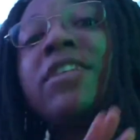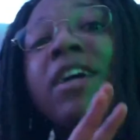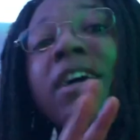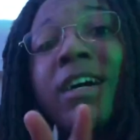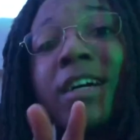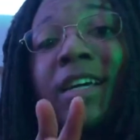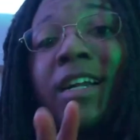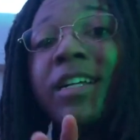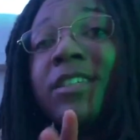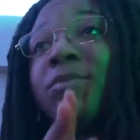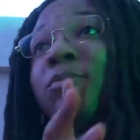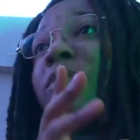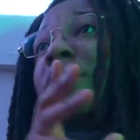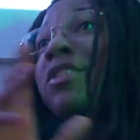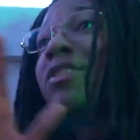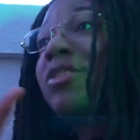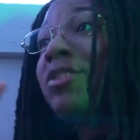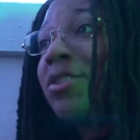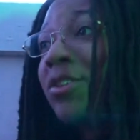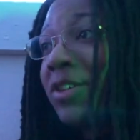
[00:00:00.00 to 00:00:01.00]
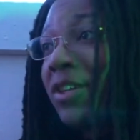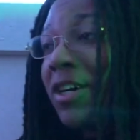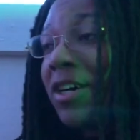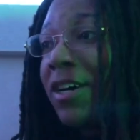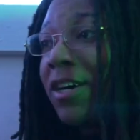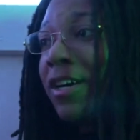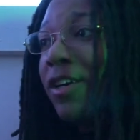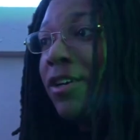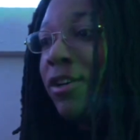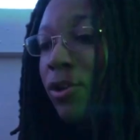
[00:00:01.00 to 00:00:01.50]
talking. I just wanted to show
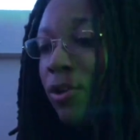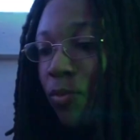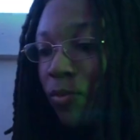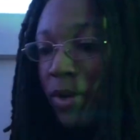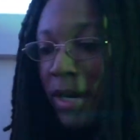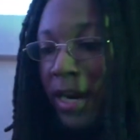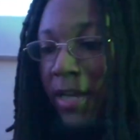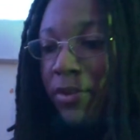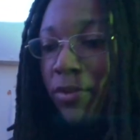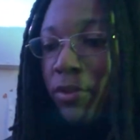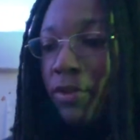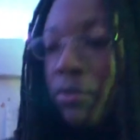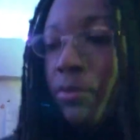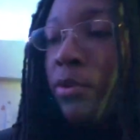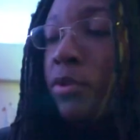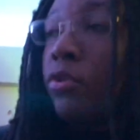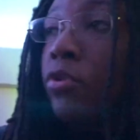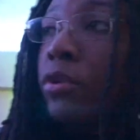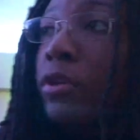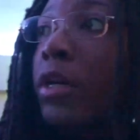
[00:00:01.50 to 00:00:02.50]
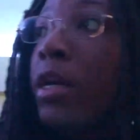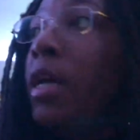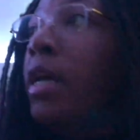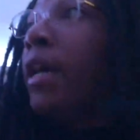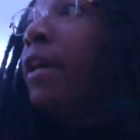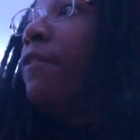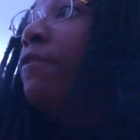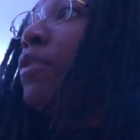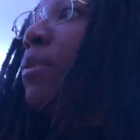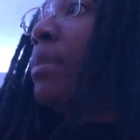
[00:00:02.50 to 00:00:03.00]
y'all what I use to record.
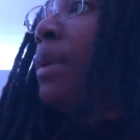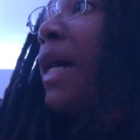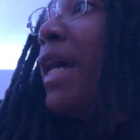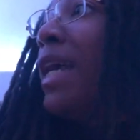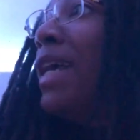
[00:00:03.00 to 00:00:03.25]
And for my